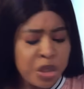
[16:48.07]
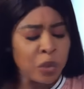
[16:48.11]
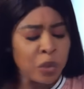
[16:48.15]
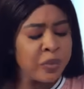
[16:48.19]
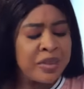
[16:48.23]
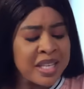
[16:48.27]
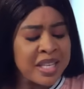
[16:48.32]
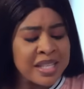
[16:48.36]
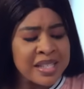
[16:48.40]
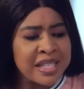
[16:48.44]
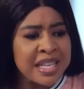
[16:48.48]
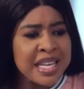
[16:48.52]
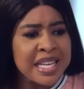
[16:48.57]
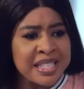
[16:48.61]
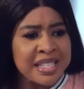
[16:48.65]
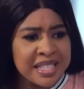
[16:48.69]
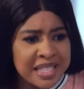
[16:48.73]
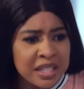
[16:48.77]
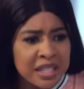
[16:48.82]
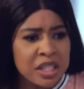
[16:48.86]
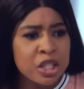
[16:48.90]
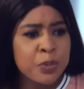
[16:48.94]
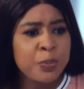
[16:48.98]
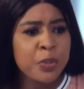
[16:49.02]
No, this
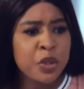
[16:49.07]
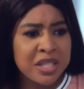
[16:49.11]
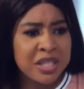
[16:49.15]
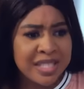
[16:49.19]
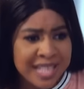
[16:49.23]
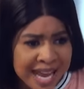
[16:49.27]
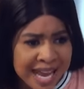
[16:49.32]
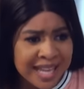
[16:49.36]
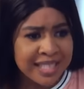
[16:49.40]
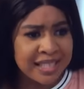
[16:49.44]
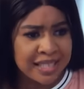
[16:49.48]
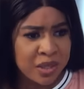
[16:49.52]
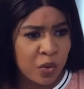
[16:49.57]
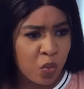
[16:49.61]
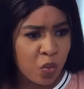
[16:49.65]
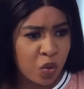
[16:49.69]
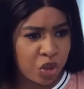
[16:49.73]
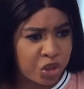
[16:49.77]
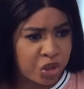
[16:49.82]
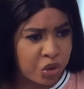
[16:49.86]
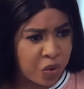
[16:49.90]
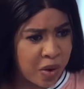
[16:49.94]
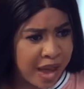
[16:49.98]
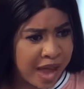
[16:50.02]
isn't protecting
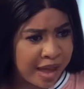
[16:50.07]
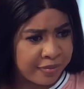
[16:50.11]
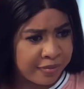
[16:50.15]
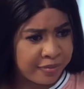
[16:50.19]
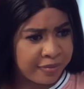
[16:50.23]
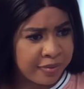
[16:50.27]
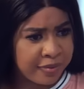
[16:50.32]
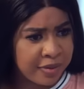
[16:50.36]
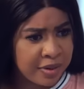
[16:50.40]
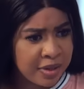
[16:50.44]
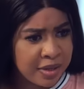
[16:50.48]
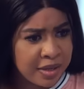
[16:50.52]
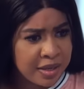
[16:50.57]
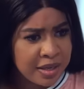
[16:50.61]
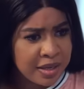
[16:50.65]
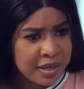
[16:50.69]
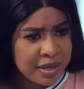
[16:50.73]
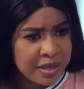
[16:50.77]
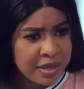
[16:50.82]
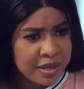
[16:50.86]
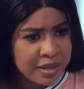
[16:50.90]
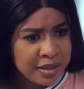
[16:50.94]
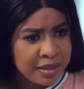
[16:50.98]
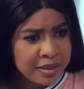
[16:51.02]
what you
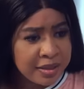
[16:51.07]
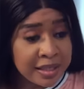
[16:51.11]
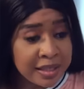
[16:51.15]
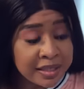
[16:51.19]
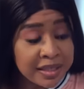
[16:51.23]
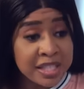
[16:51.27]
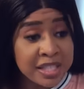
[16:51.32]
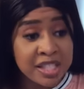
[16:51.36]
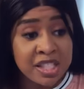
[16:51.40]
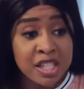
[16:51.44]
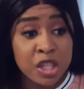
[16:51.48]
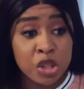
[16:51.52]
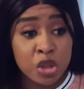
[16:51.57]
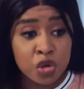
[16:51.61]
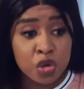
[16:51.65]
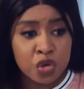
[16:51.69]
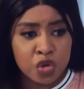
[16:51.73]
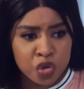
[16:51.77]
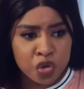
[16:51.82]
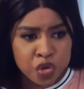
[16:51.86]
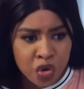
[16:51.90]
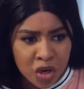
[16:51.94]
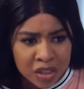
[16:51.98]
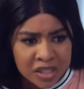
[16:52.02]
have. This is
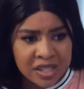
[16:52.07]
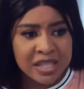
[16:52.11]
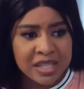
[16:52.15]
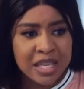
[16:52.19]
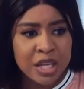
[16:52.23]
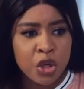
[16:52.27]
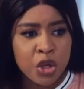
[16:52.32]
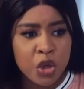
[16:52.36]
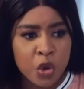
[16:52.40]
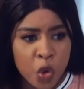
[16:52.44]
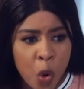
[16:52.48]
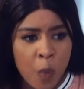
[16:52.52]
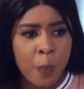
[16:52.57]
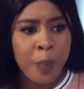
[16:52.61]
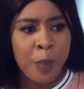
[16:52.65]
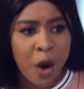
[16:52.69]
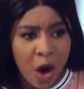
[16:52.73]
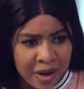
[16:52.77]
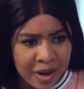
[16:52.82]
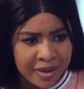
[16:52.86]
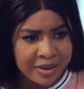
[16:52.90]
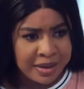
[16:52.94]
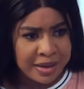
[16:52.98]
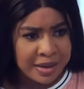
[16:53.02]
distrusting your
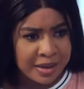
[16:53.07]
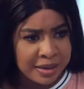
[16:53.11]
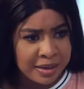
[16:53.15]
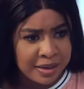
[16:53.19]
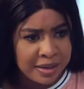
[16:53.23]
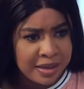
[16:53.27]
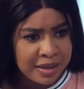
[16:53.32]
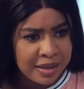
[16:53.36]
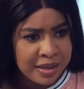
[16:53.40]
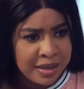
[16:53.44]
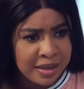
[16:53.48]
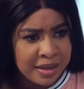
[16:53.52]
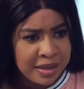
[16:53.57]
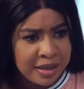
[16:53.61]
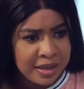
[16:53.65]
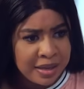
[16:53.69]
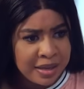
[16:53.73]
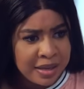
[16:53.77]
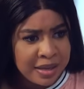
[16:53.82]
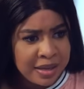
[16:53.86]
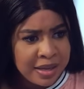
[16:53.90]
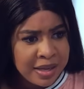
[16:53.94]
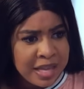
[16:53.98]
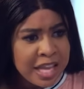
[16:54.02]
partner.
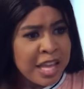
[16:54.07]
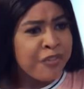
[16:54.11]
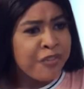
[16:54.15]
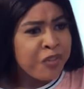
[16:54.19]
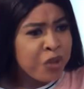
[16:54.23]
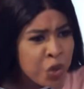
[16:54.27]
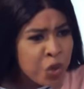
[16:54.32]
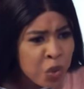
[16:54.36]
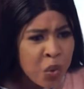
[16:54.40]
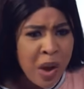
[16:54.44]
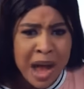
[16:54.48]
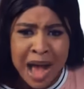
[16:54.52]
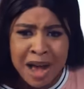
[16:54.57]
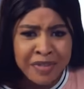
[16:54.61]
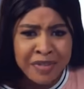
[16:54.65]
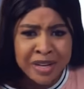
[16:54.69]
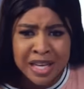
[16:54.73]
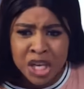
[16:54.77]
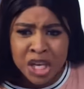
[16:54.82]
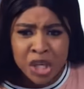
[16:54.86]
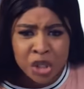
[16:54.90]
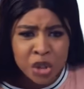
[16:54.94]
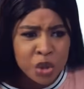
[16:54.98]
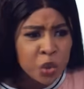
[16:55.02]
If you have
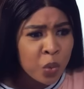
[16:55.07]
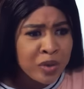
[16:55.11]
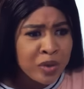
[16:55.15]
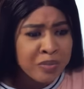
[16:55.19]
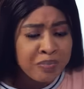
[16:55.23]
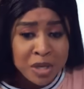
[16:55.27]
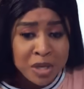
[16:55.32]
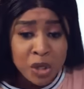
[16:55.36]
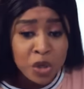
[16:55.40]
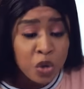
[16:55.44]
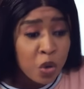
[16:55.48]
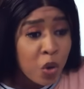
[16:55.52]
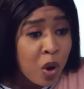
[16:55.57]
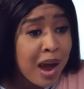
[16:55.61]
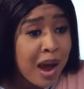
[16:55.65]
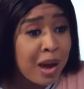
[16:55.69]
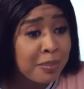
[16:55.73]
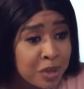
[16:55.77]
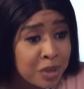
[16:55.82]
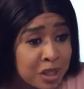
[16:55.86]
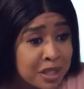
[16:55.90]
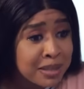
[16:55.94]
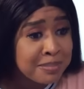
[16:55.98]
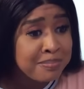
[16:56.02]
an issue with me, you
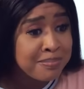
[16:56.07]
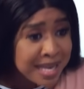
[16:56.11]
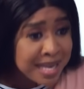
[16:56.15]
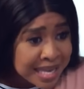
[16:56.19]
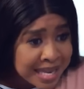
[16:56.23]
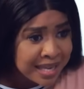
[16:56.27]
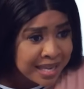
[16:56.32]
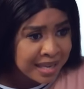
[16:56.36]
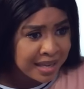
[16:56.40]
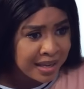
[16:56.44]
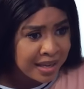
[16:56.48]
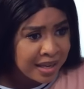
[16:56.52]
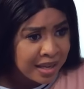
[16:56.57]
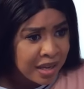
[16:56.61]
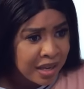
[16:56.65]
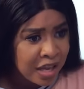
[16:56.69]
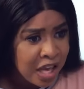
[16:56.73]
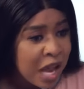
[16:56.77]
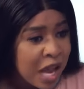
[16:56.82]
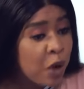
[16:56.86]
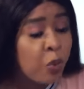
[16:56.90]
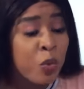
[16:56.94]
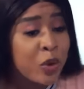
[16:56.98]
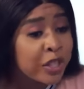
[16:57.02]
come to me.
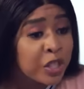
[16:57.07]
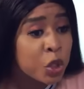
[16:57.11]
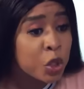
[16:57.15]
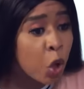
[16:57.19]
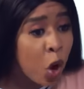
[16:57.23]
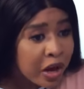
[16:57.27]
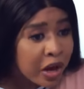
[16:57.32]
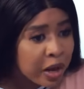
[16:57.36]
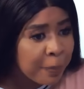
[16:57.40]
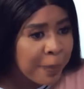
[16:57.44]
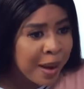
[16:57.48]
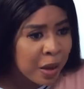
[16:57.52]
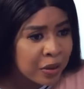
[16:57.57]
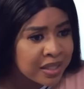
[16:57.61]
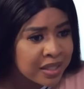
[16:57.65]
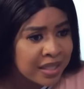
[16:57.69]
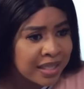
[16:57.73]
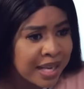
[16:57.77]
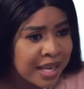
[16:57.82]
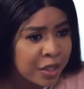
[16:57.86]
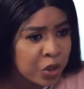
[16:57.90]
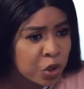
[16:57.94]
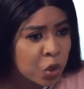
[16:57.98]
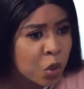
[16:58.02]
And we talk about it
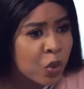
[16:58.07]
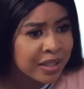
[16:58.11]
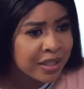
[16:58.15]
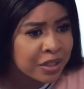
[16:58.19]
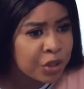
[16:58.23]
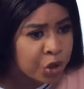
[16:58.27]
like two